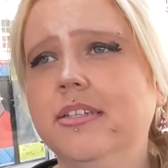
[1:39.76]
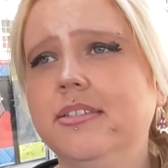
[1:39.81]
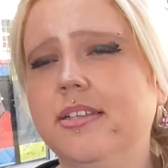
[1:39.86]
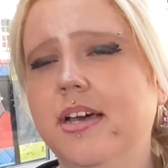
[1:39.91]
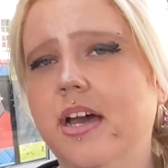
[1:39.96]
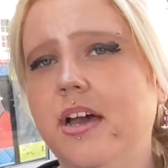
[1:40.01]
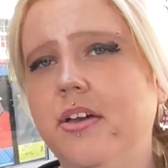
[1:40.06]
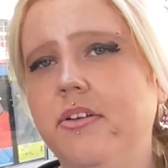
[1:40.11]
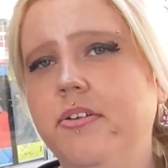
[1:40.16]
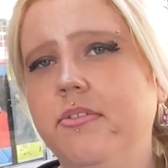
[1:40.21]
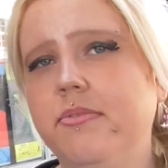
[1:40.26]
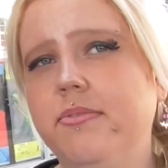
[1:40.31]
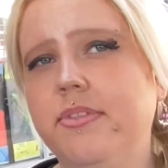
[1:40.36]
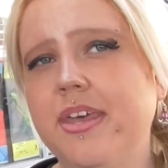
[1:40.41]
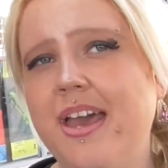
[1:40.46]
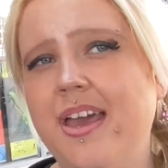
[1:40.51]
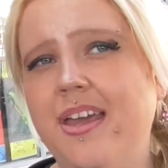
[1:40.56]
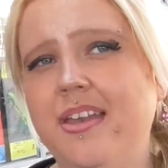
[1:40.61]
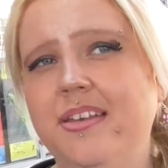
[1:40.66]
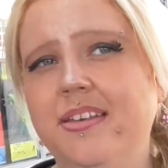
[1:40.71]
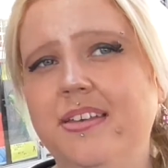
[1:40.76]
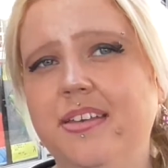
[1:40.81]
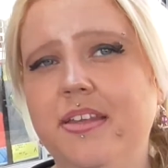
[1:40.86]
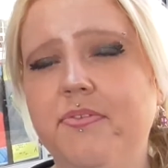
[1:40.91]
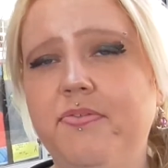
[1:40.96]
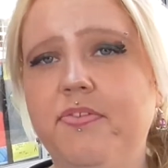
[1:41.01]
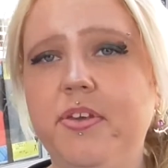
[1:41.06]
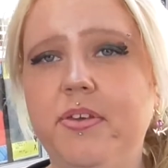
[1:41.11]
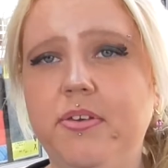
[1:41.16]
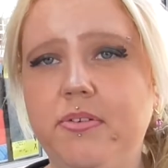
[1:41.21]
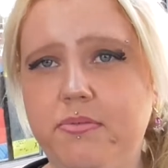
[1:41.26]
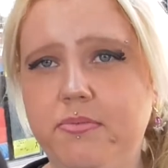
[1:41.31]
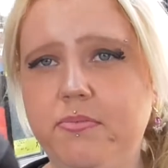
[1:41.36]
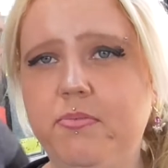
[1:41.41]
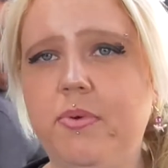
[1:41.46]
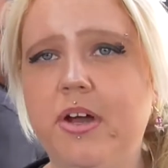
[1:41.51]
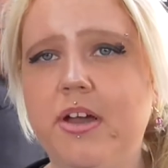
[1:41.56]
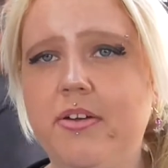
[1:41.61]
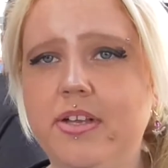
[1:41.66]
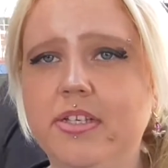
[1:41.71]
So then if you
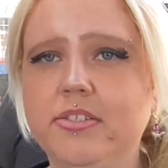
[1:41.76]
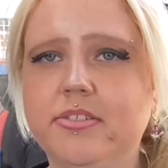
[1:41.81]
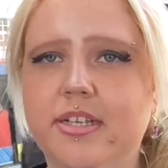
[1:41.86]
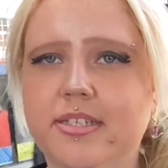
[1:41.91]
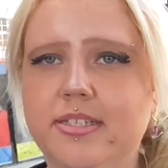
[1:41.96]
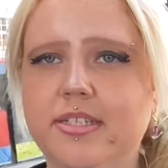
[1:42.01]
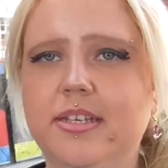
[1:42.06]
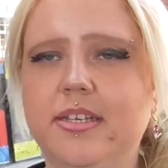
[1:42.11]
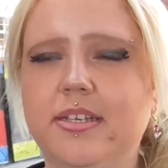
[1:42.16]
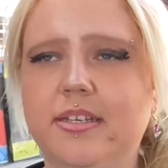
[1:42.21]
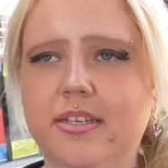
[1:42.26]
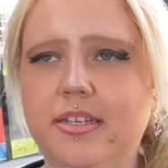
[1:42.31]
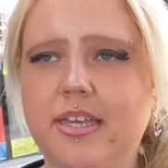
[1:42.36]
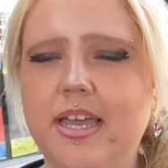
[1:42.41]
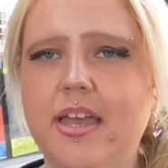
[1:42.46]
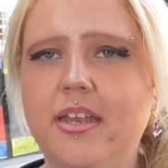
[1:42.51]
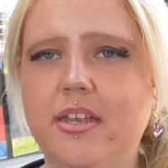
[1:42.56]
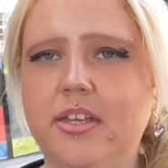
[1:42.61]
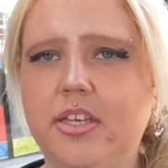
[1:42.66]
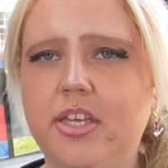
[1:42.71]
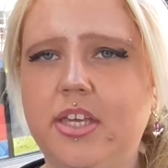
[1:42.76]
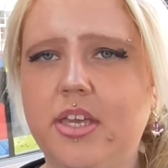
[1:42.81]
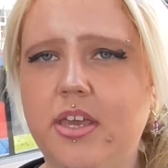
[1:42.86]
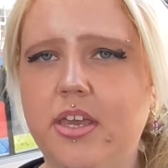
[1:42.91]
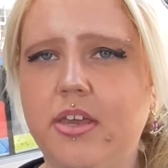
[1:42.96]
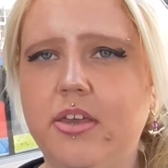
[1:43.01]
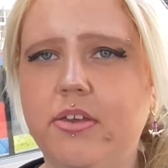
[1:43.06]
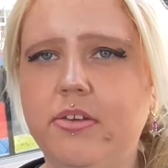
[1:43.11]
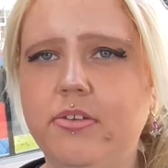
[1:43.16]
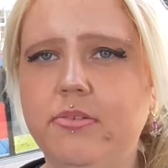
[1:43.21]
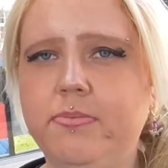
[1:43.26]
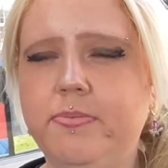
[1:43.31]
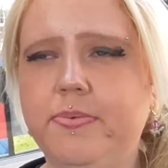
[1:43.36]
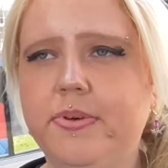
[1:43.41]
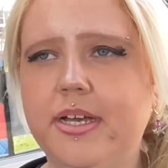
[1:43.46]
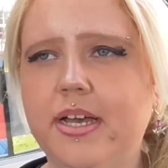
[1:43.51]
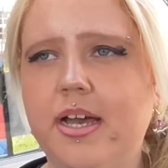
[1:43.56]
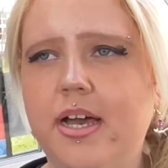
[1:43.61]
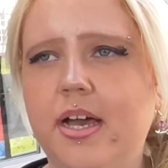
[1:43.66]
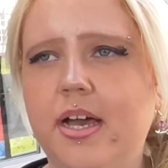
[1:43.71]
were interested in getting a cube,